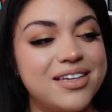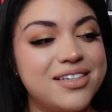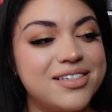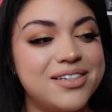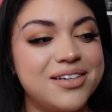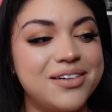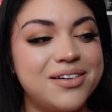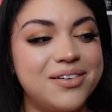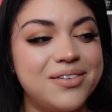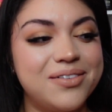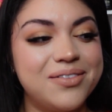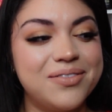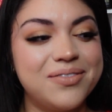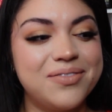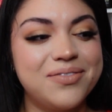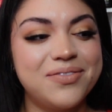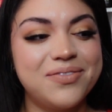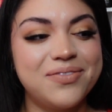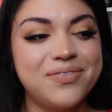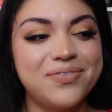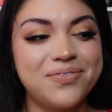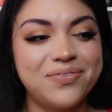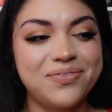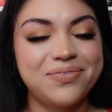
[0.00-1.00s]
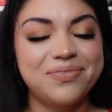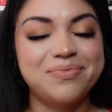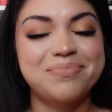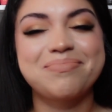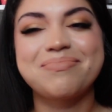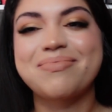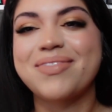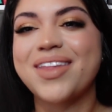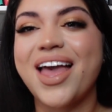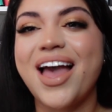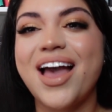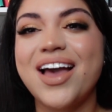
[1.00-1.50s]
So
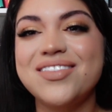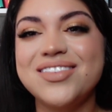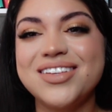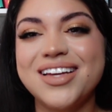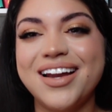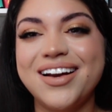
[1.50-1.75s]
I